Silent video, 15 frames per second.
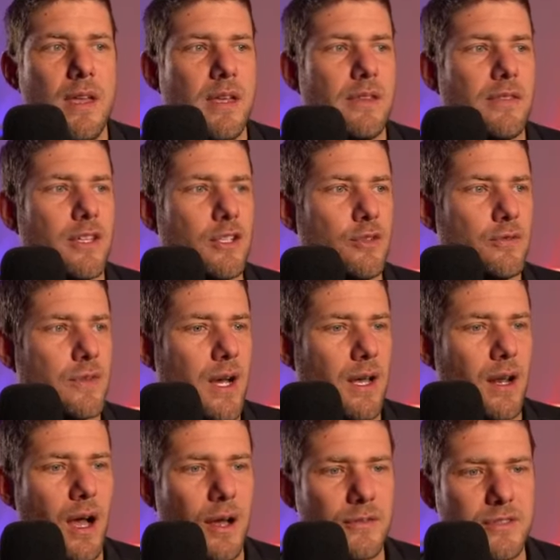Then you've got
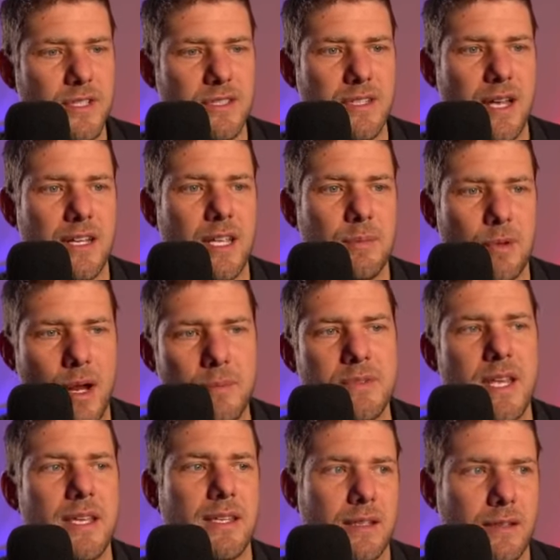off stick side hip, and I'm
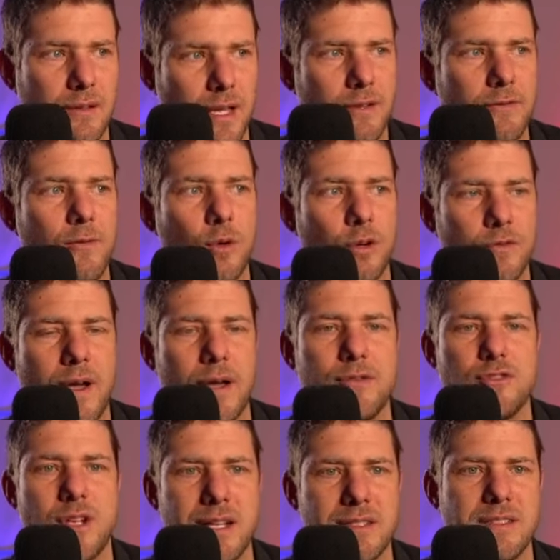taking like 4 to 5
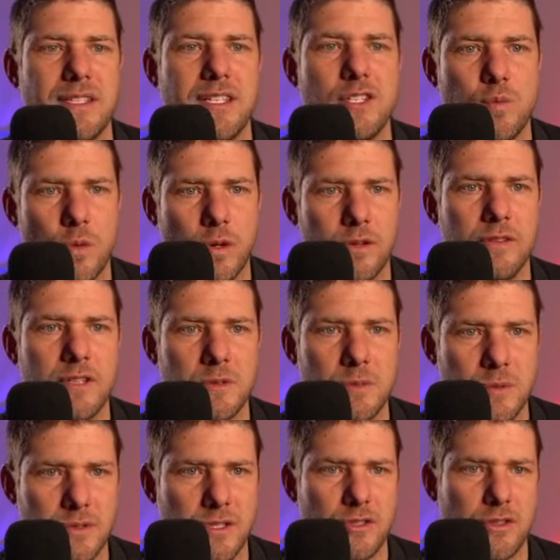shots in each one of these
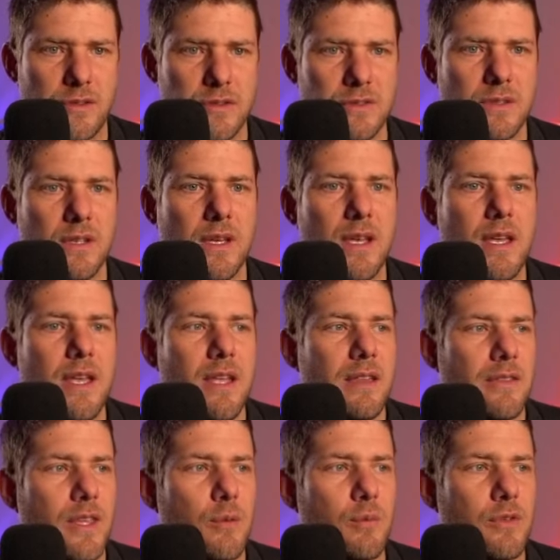positions.
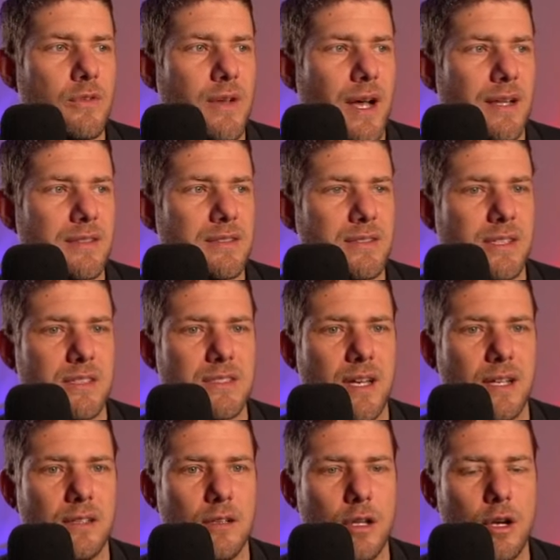Then we've got stick
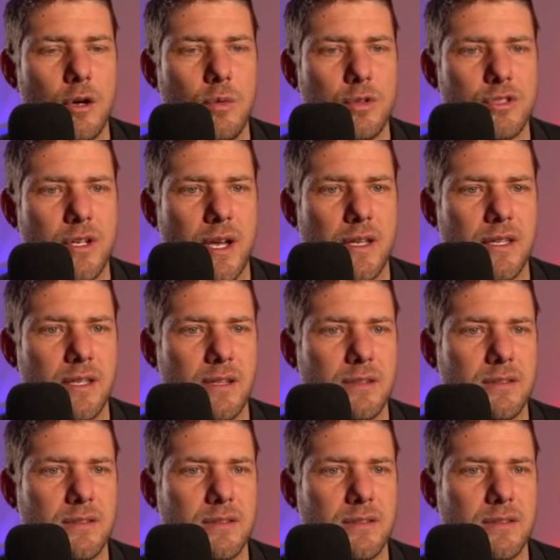side low, which I hit